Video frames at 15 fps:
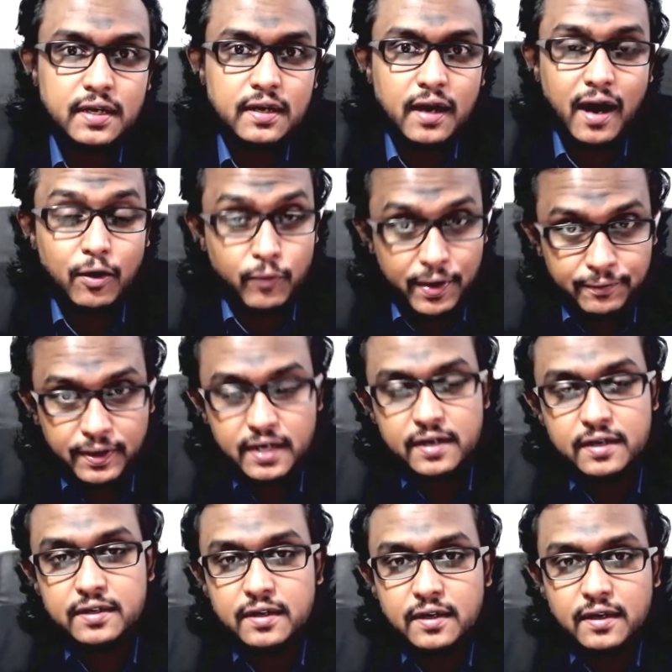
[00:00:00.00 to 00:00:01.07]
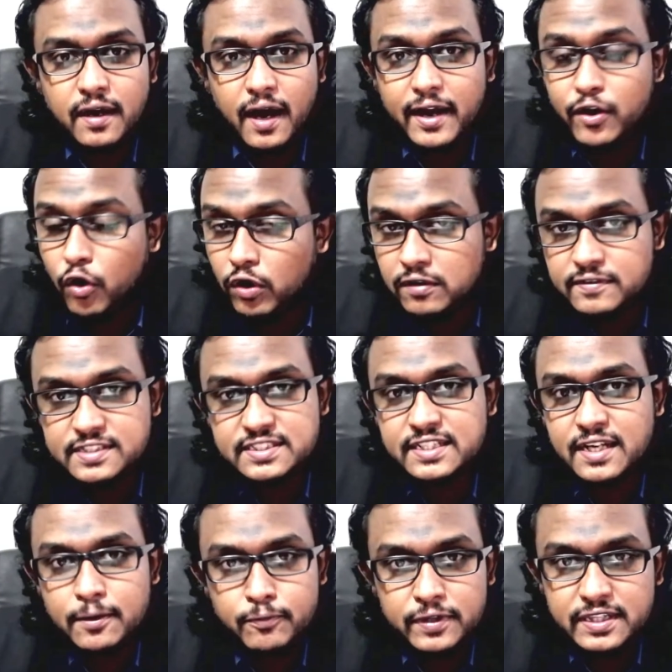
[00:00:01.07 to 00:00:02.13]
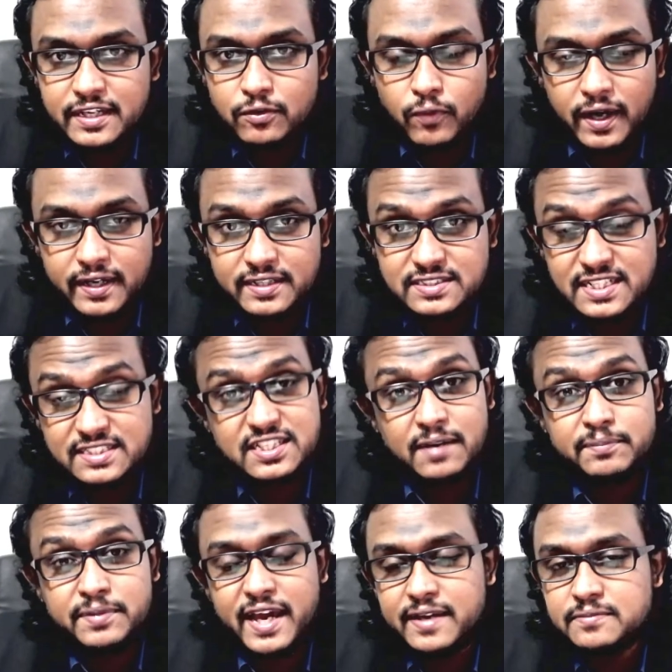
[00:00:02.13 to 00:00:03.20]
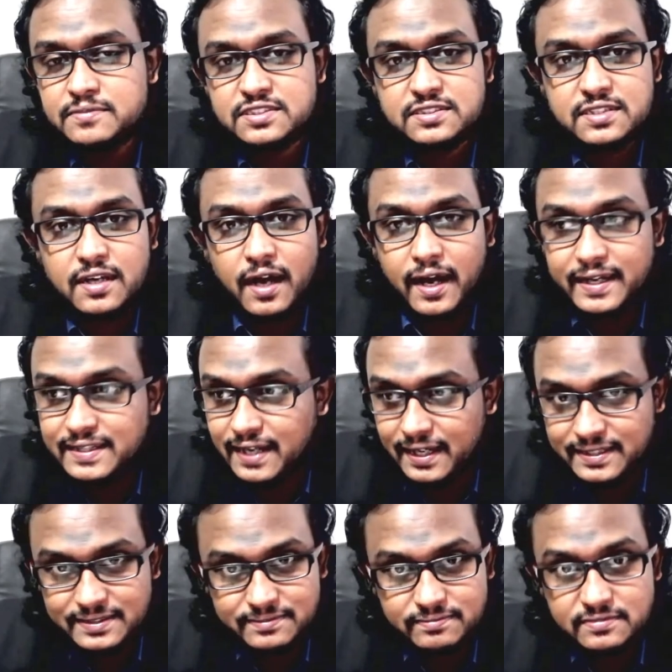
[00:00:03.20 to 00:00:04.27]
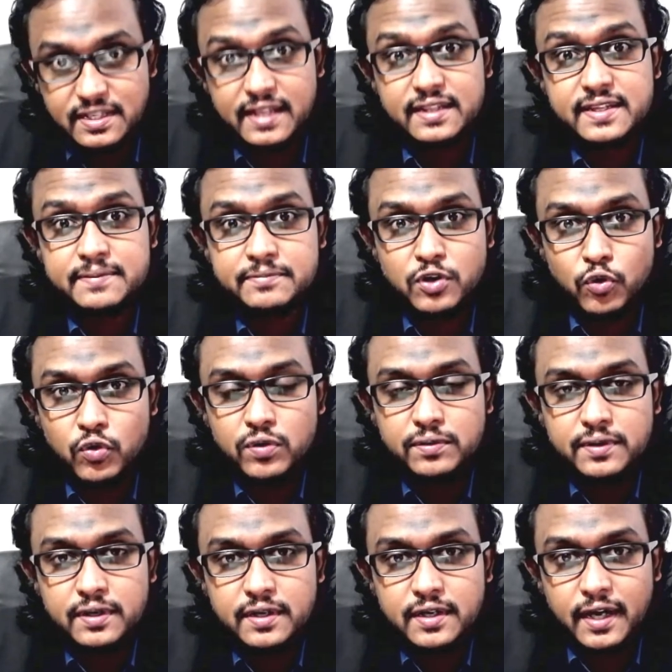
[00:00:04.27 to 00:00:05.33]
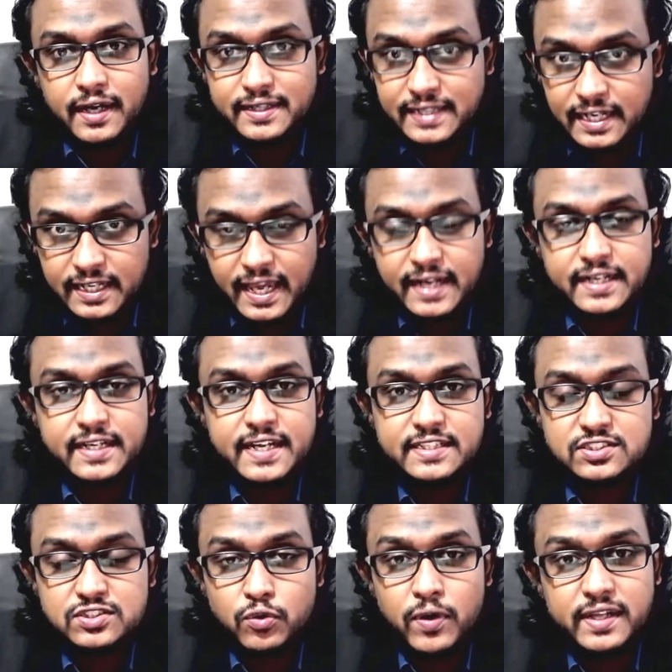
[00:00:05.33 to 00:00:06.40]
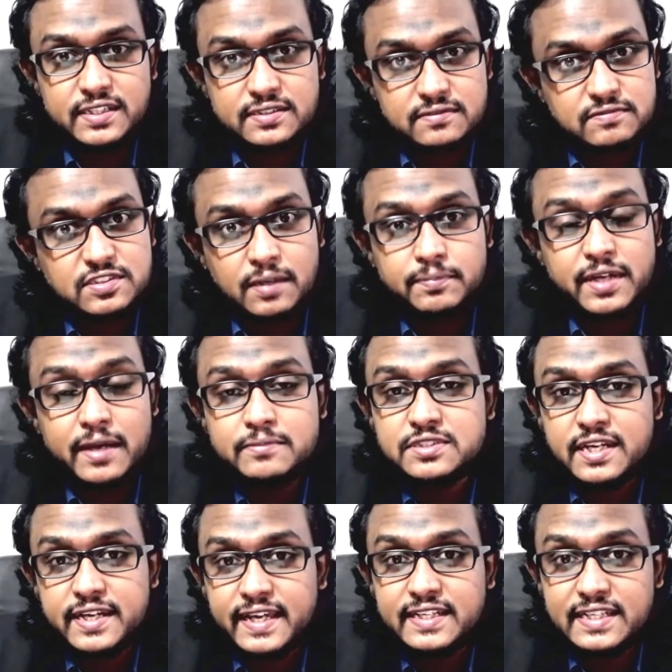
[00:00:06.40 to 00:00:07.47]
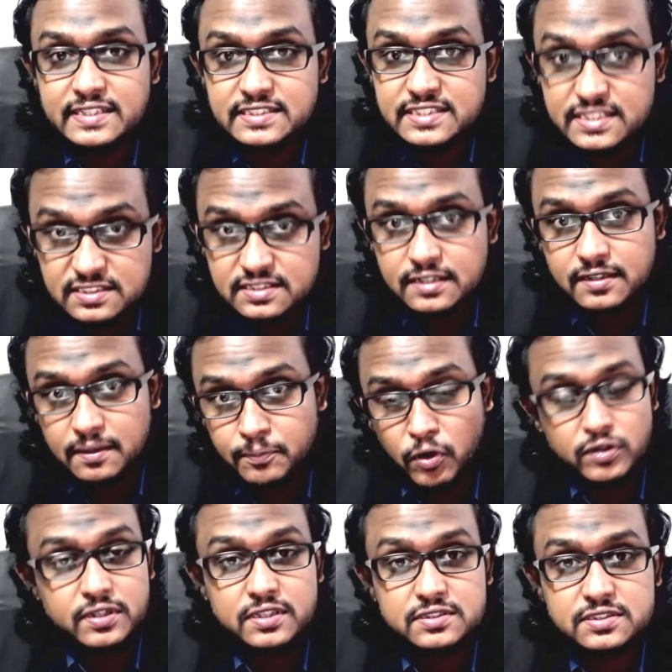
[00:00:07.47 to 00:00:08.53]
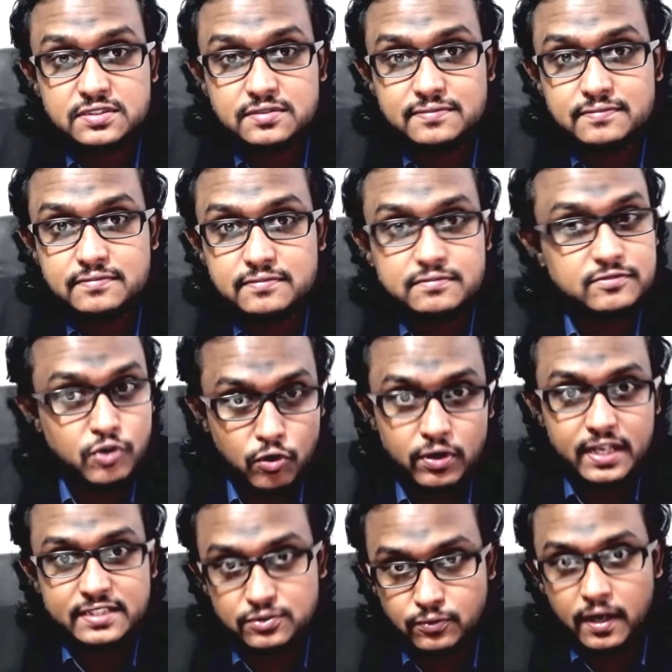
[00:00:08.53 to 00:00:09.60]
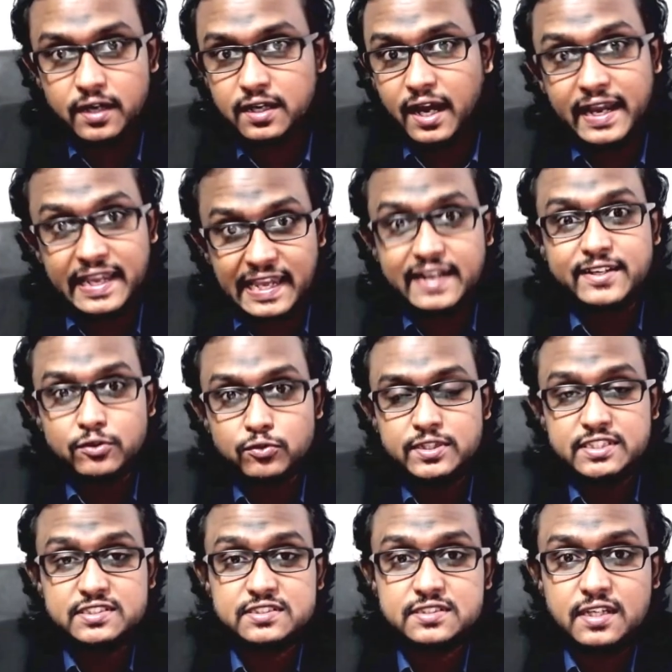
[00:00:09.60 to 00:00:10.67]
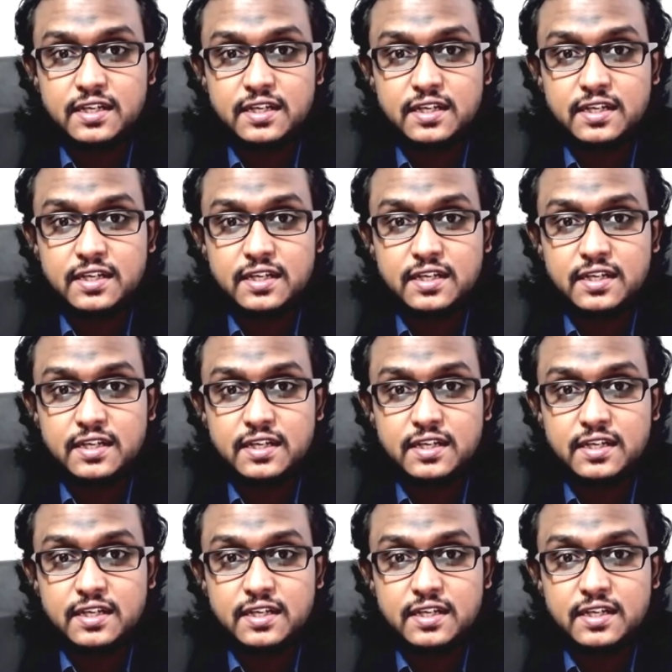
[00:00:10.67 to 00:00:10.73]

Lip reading: However, I always end up with inquiries, and sometimes I tell them no, I tell candidates no, and sometimes I get insisted upon this. No, let's work, I can do this.